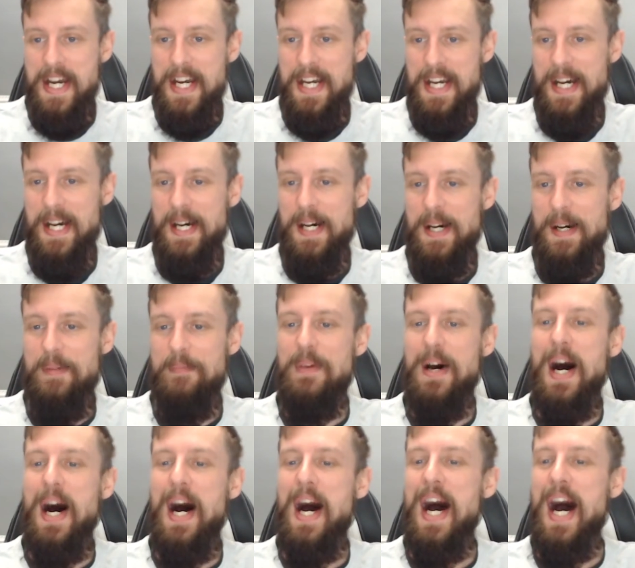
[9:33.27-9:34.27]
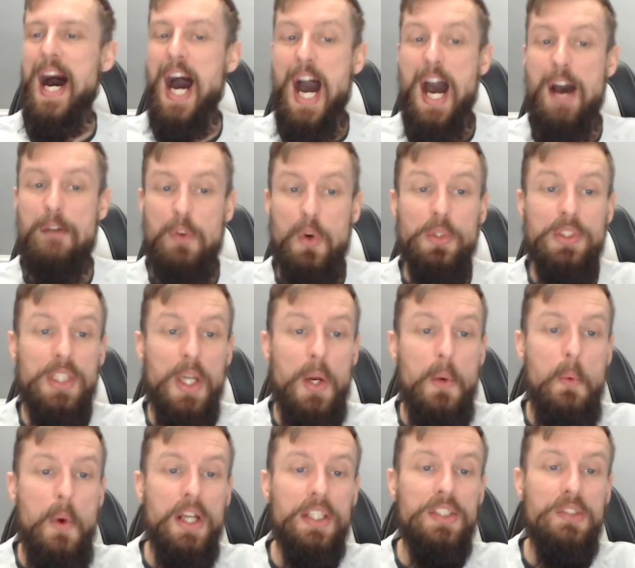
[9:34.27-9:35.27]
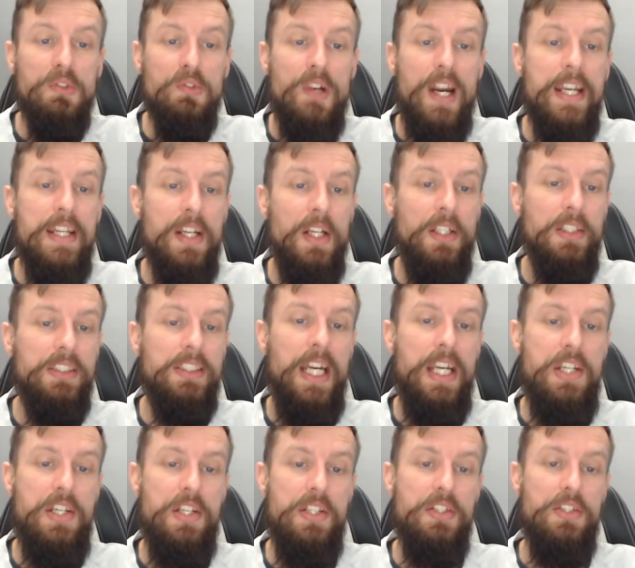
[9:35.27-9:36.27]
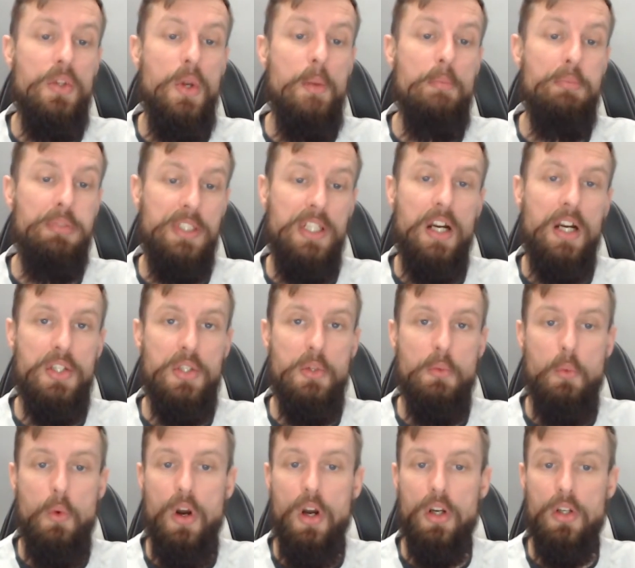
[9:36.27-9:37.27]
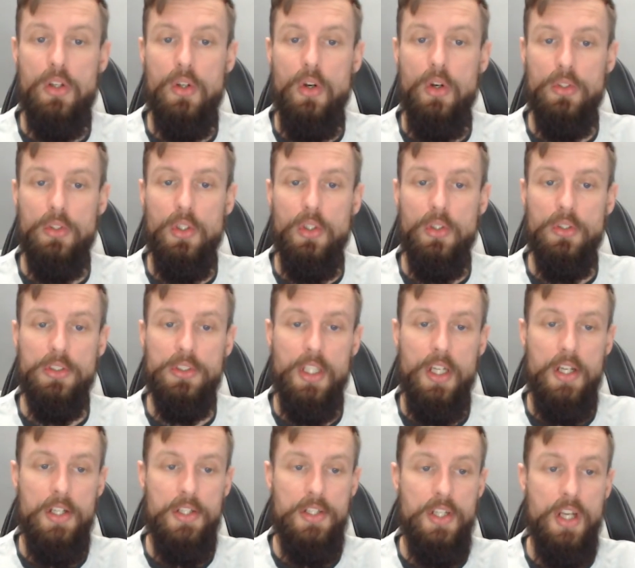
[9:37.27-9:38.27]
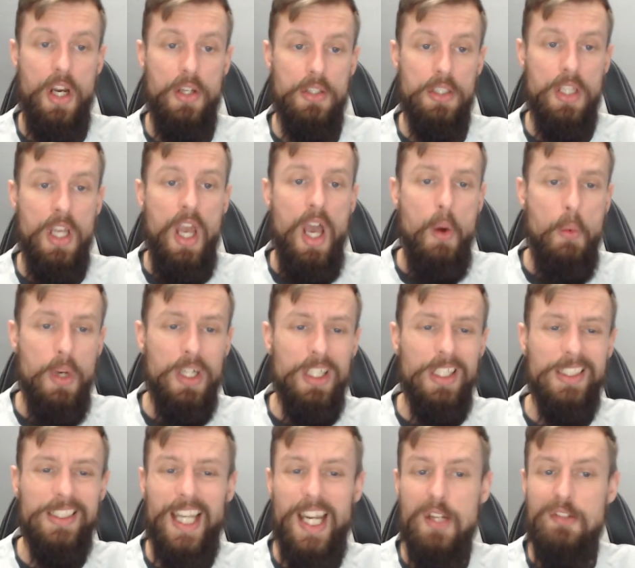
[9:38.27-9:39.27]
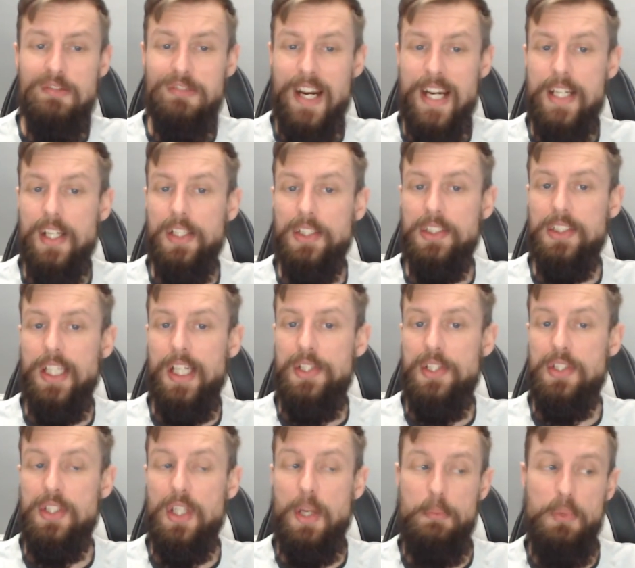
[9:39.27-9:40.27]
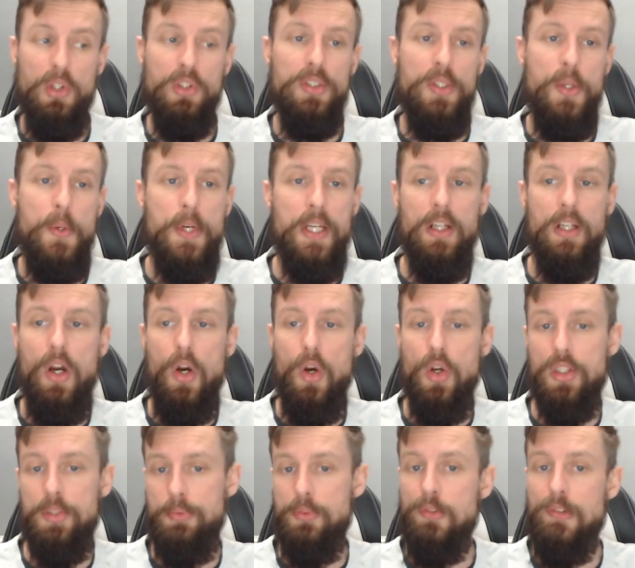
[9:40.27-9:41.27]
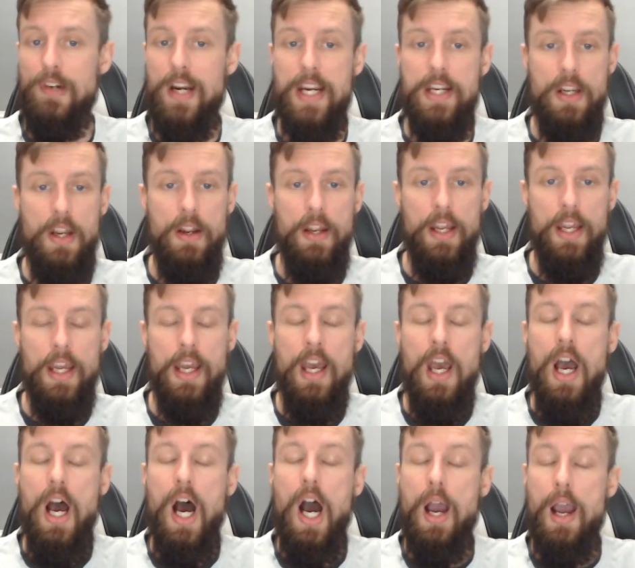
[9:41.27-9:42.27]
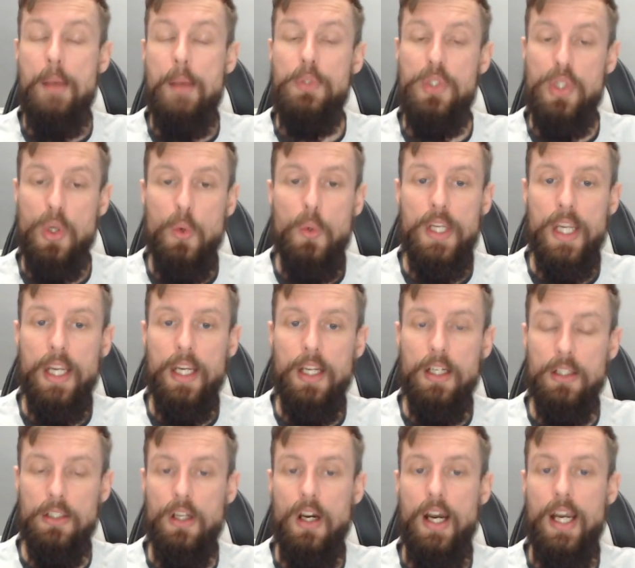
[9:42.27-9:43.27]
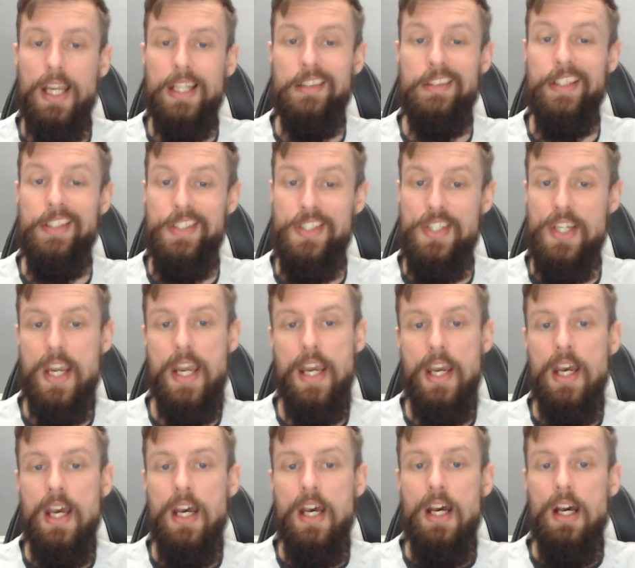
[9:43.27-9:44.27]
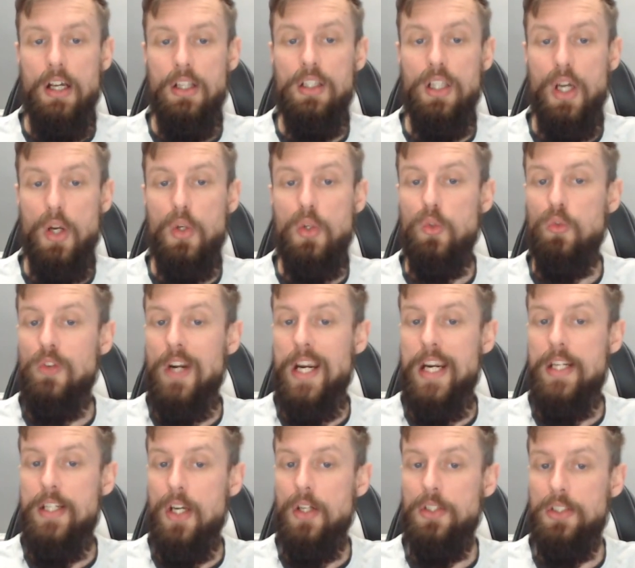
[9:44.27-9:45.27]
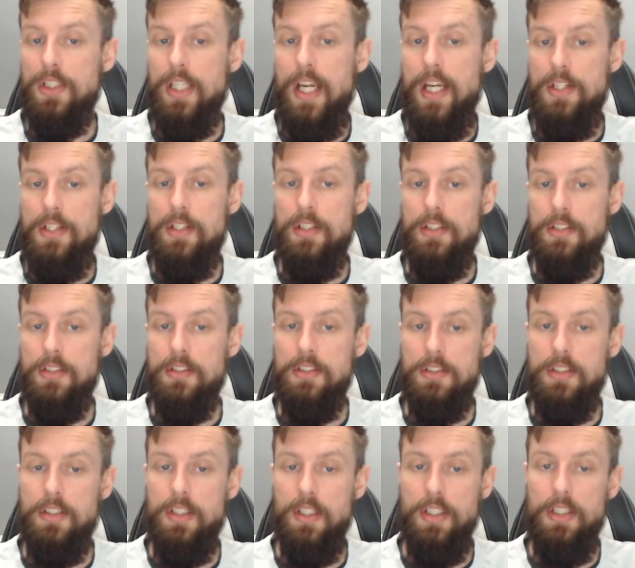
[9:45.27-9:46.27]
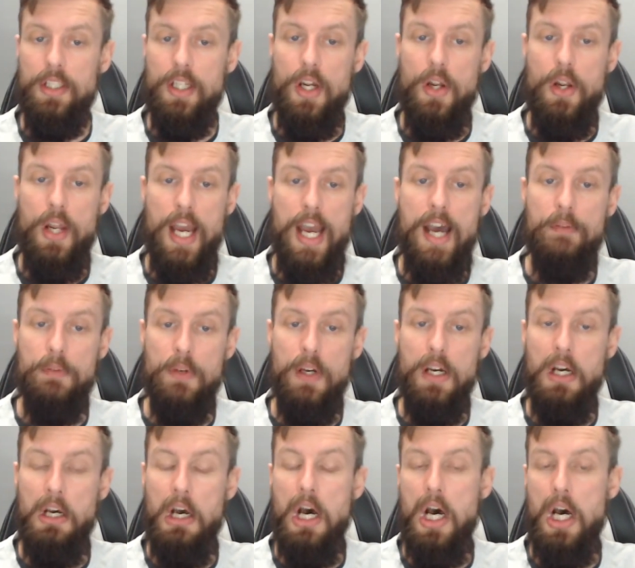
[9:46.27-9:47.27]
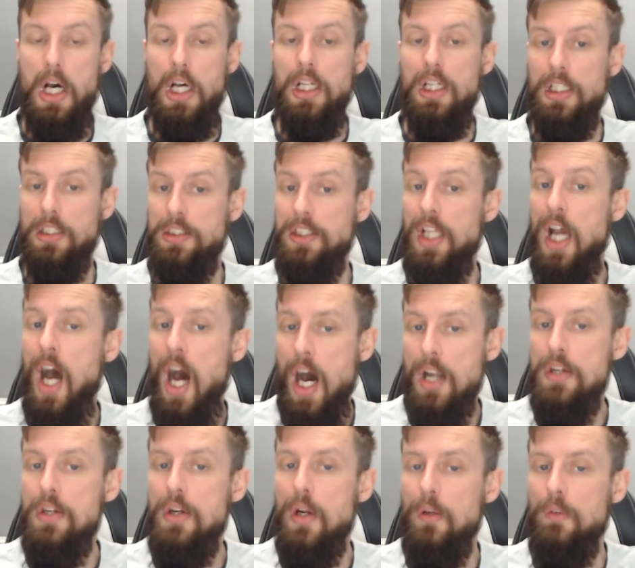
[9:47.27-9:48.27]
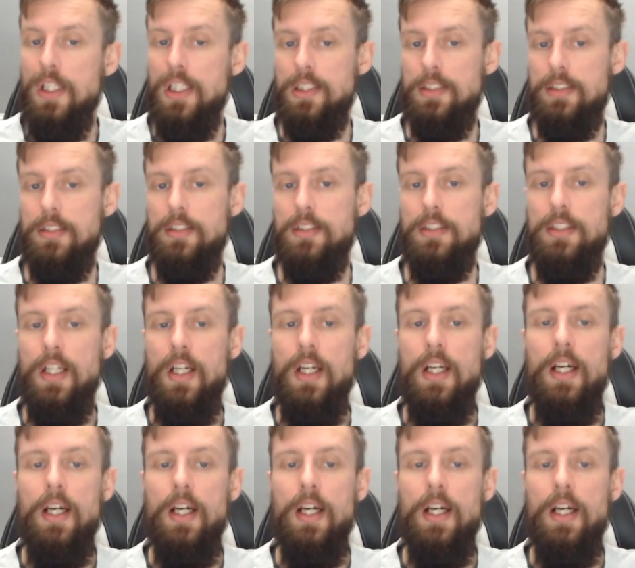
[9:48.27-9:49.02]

I've also worked at radio stations doing production work on certain shows. And when I say radio stations, I'm not talking like hospital radio here. I am talking like legit local radio stations that, you know, have a ton of listeners.